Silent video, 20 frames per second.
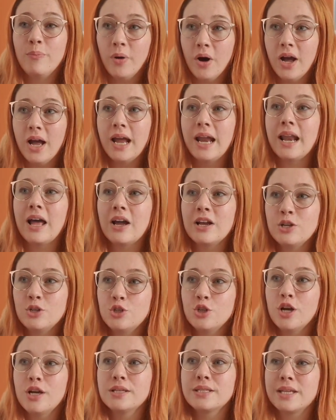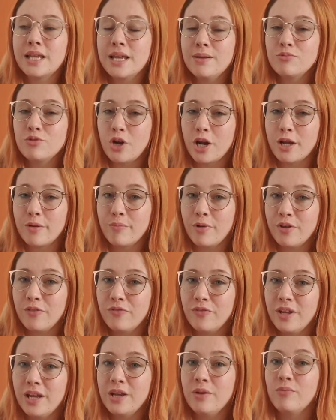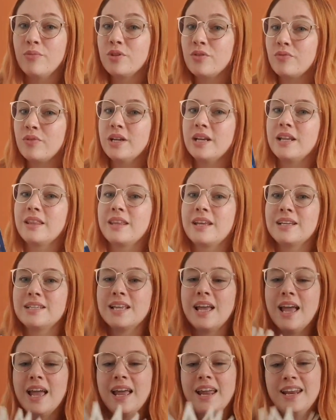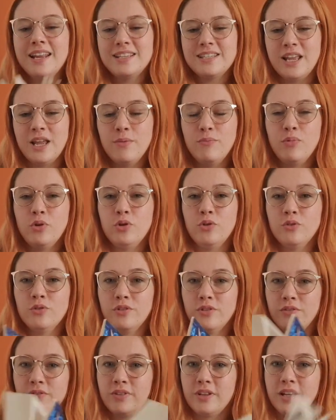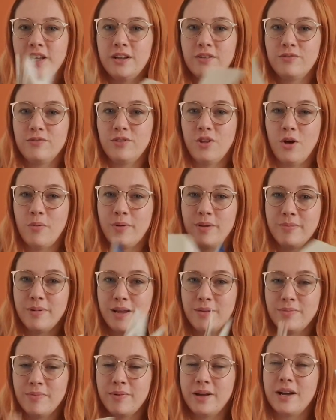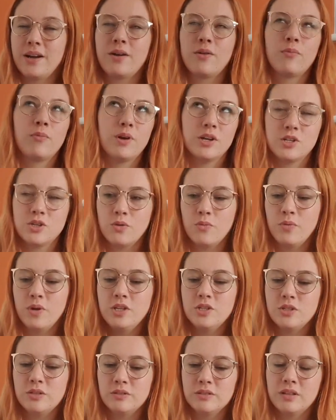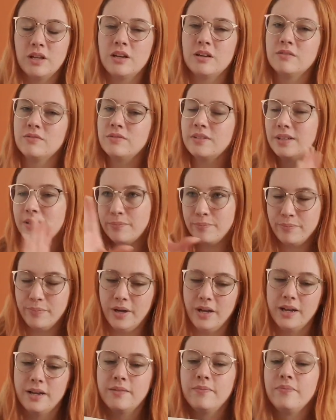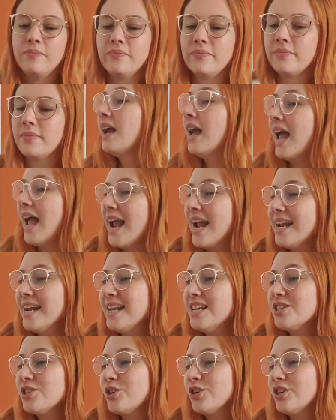but I just keep dragging my feet with reading this. It is a beautifully floppy paperback, which we do love. But Hades,